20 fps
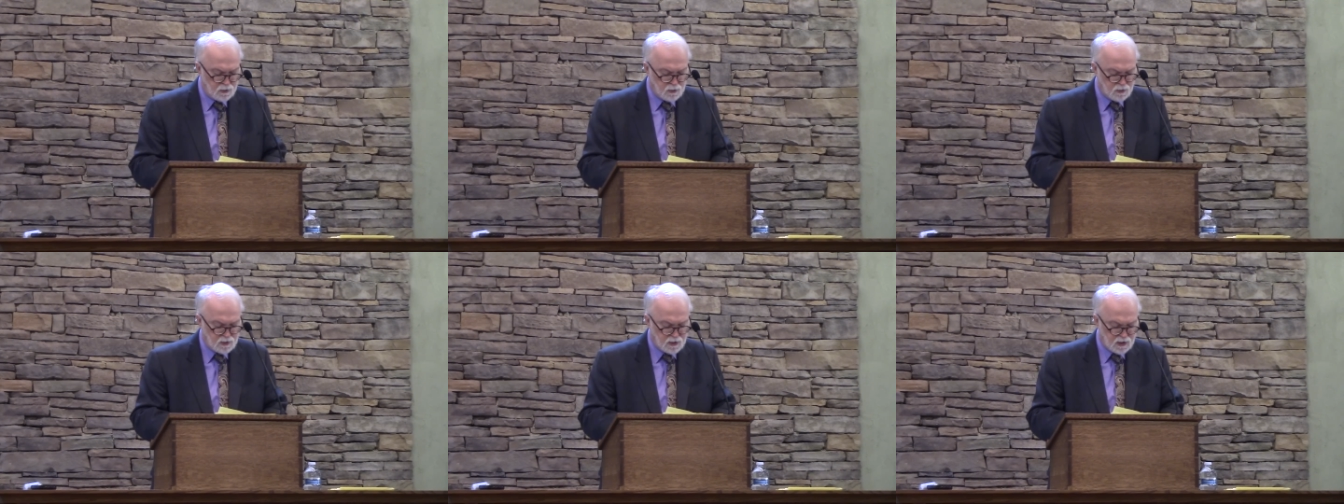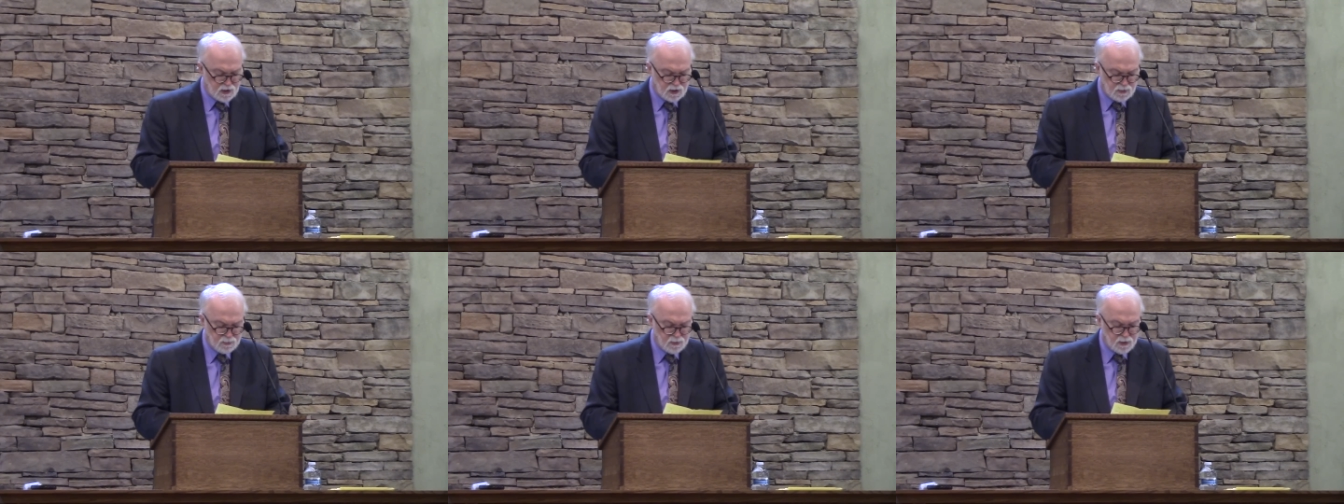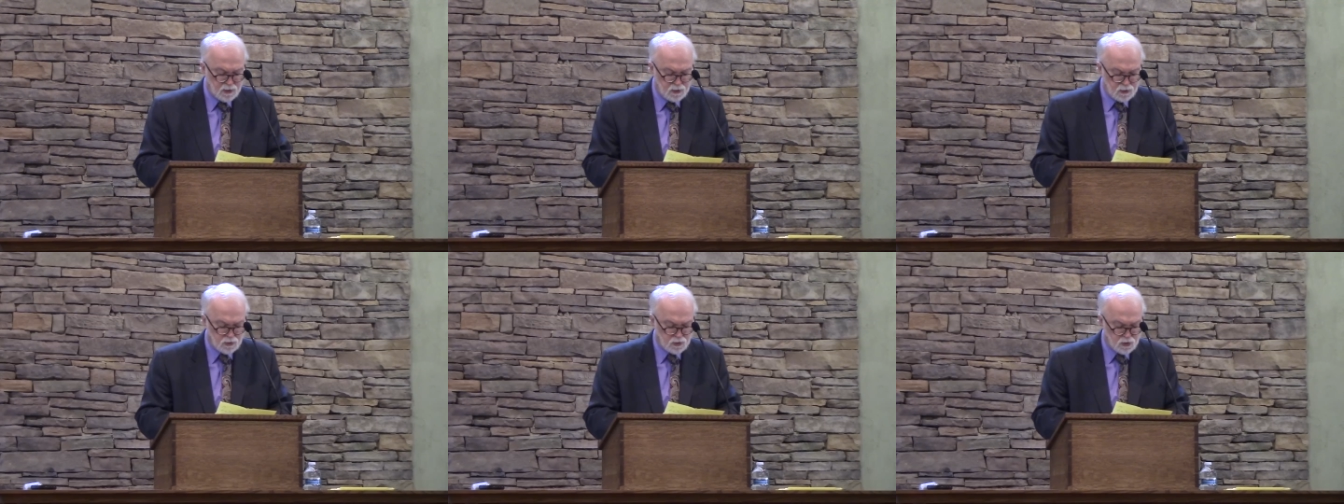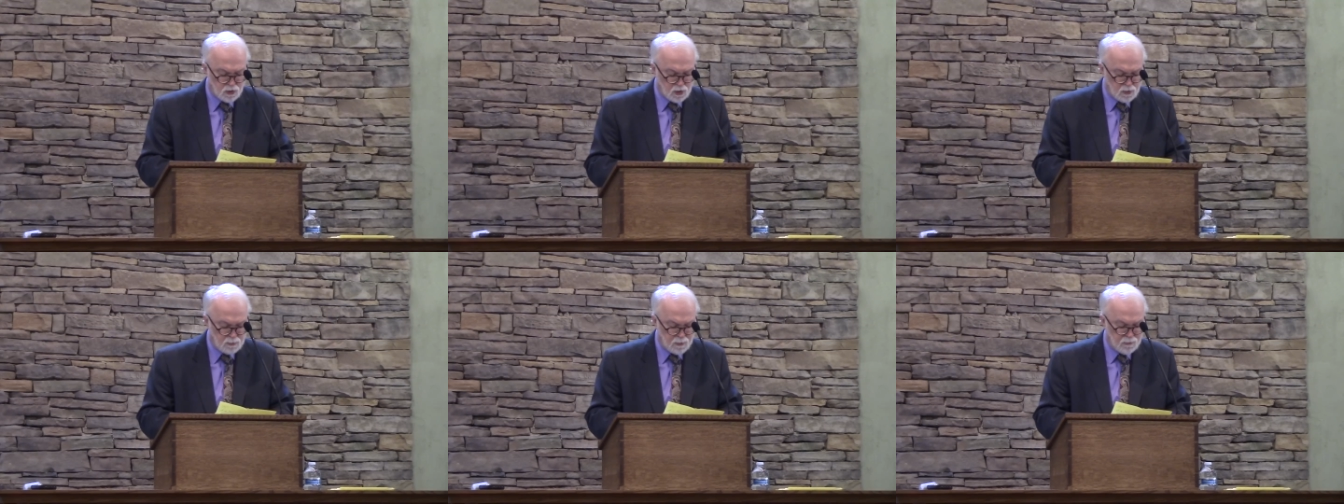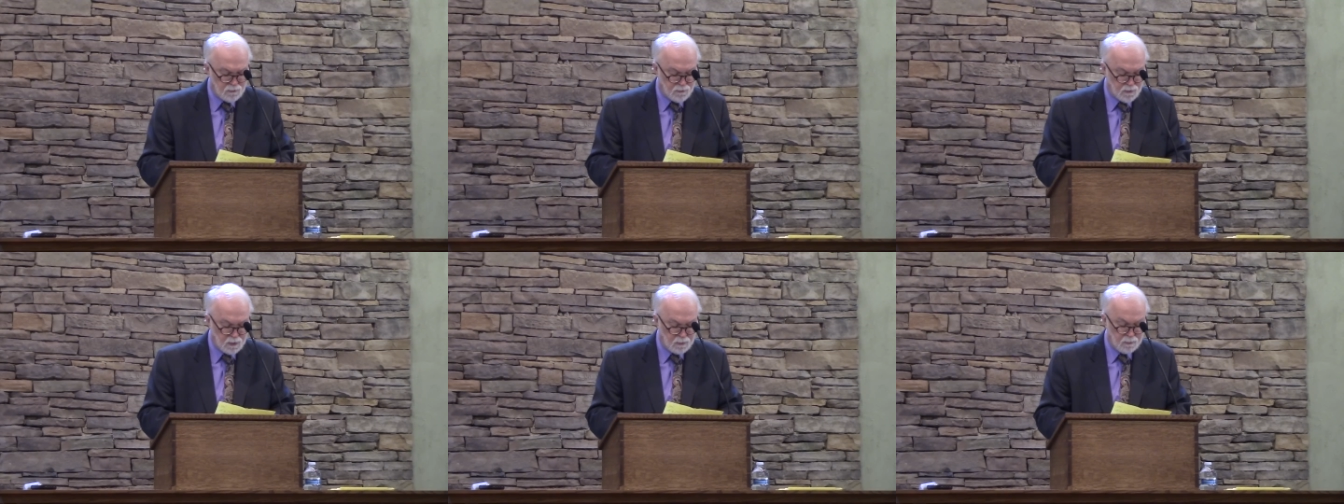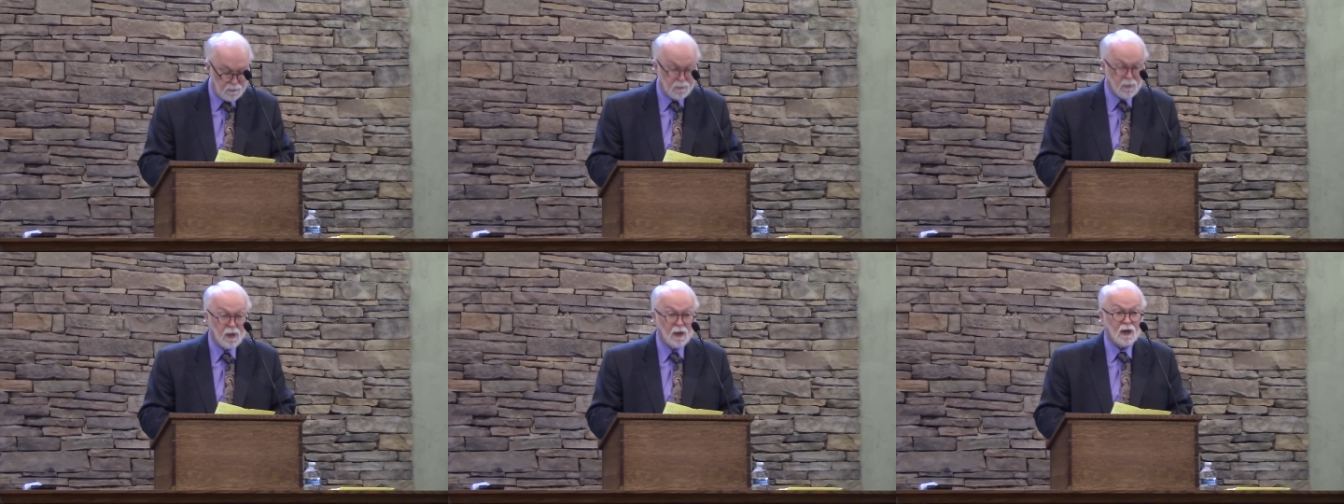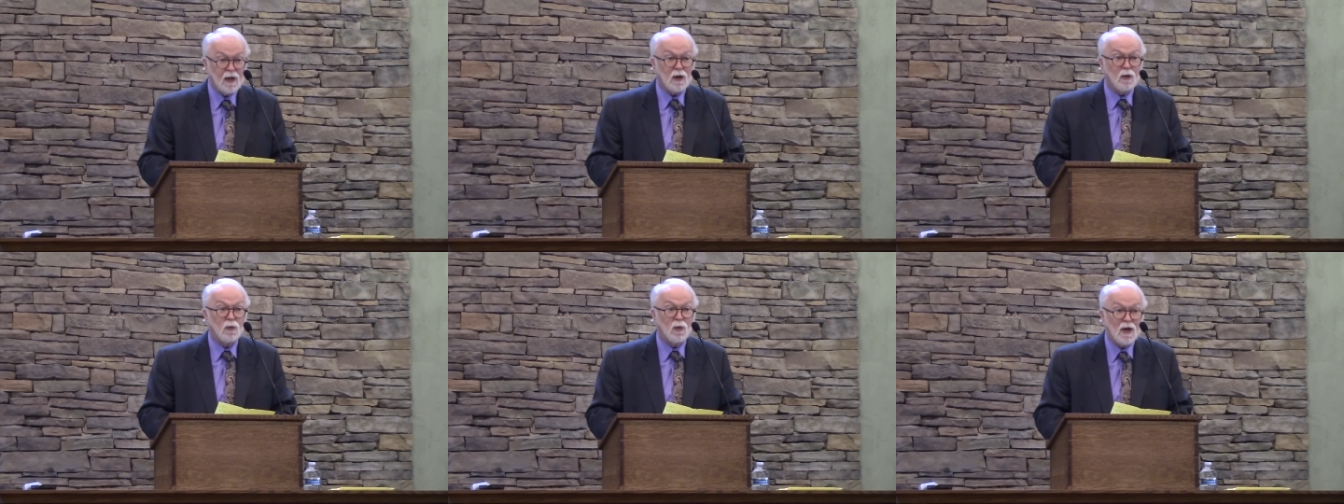the New Testament into German
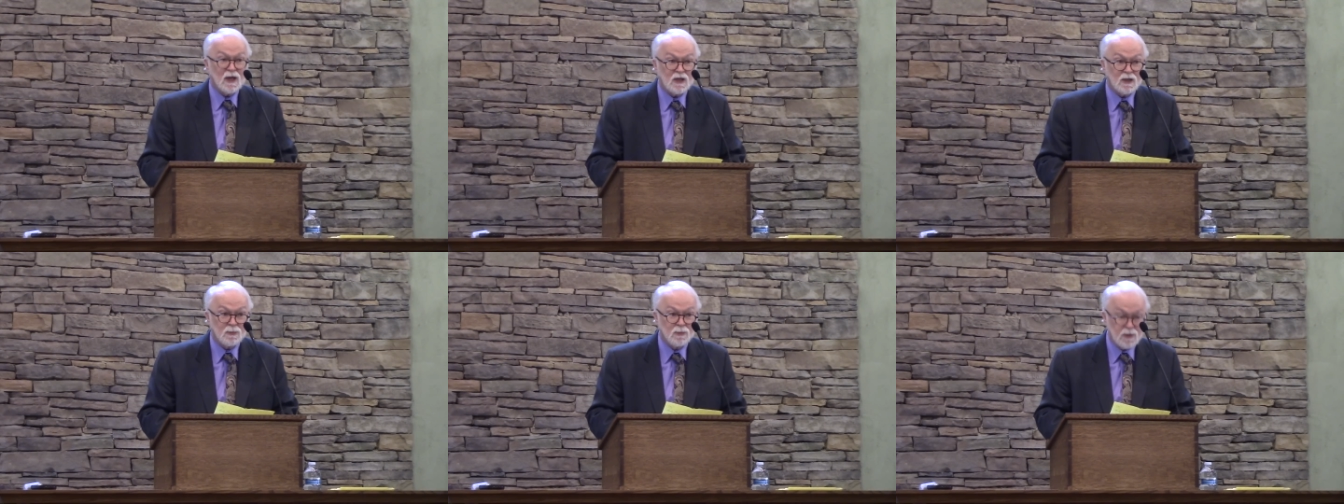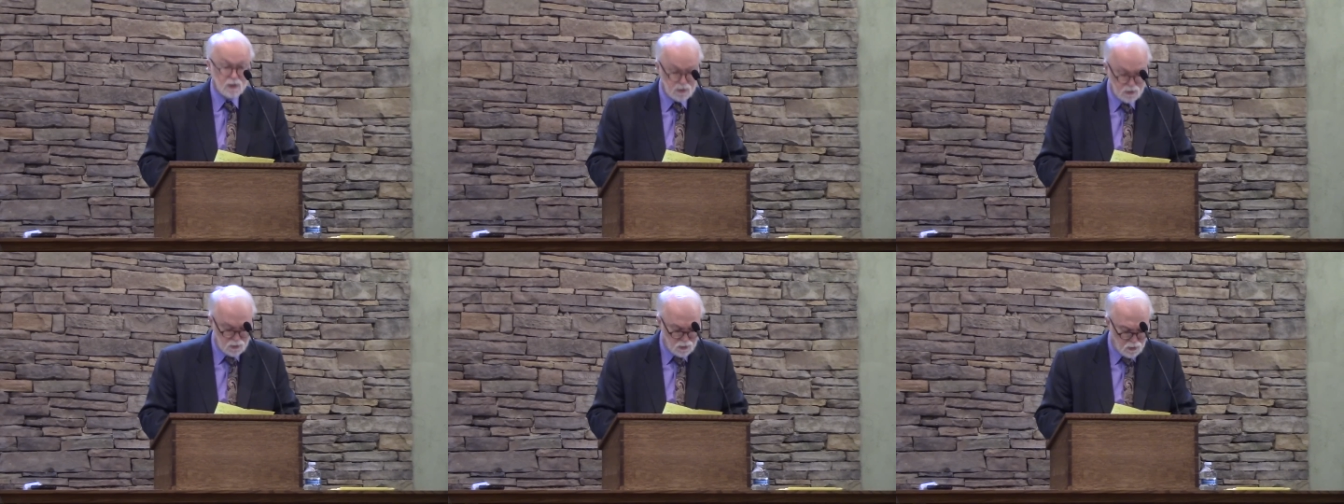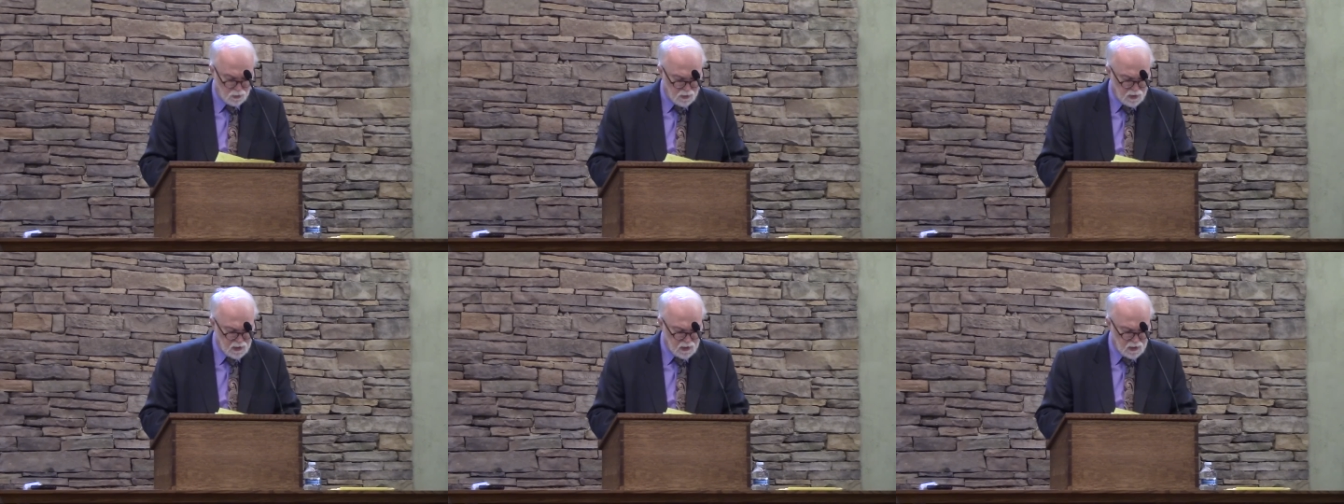from Erasmus's